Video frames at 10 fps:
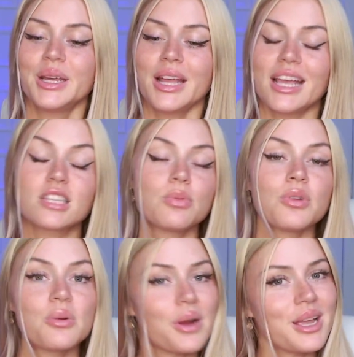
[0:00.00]

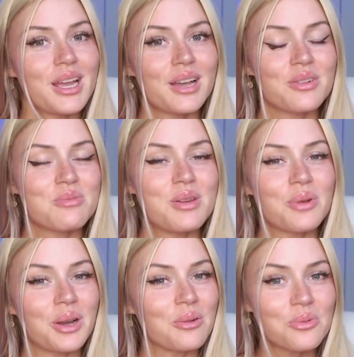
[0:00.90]
explore working with me
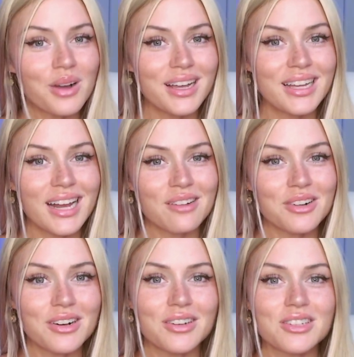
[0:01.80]
one-on-one, I
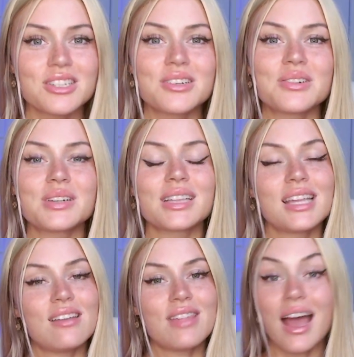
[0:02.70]
will also
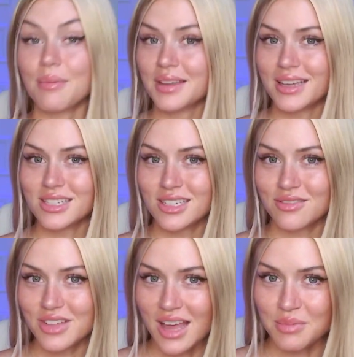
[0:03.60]
leave the application
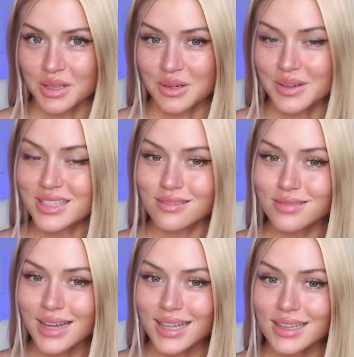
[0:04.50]
for that below as
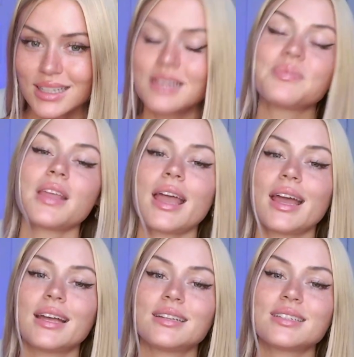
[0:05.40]
well.
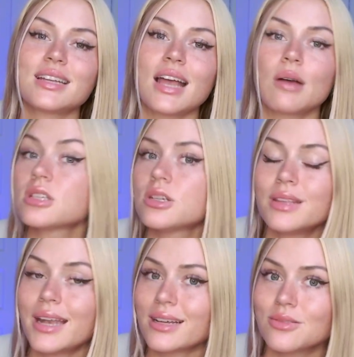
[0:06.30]
and I will see you in
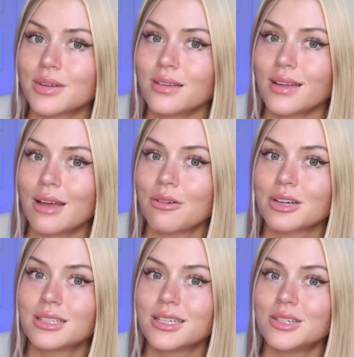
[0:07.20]
the next one. I will
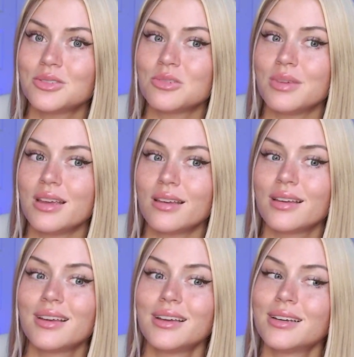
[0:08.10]
continue to be
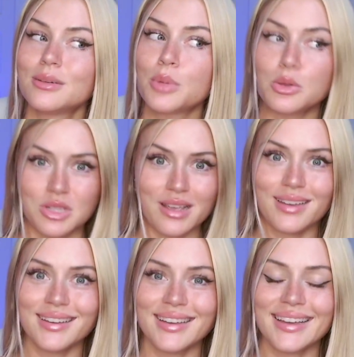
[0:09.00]

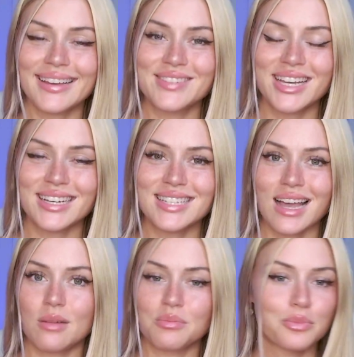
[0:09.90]
posting because
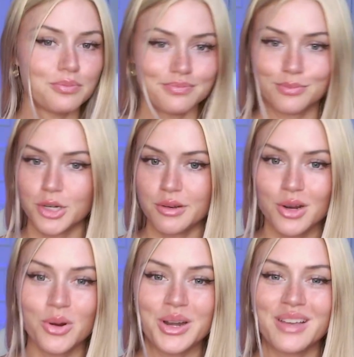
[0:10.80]
I'm
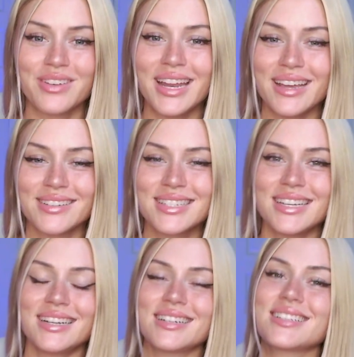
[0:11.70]
pre-recording videos
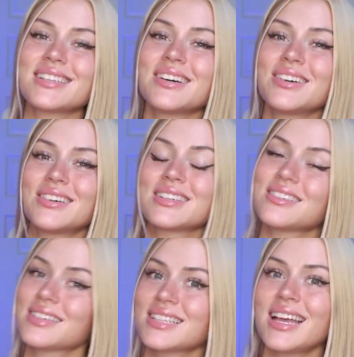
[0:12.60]
here, so
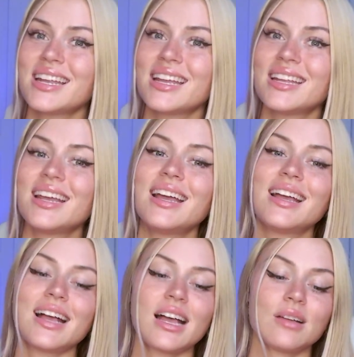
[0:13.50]
excited.
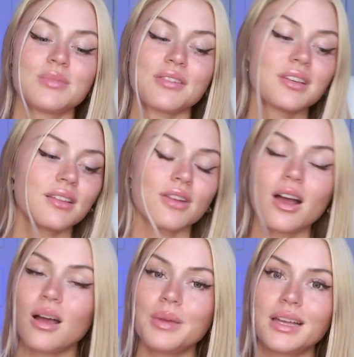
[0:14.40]
Definitely leave a
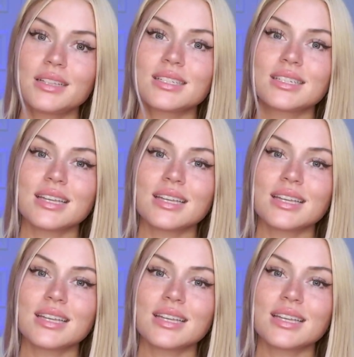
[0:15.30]
comment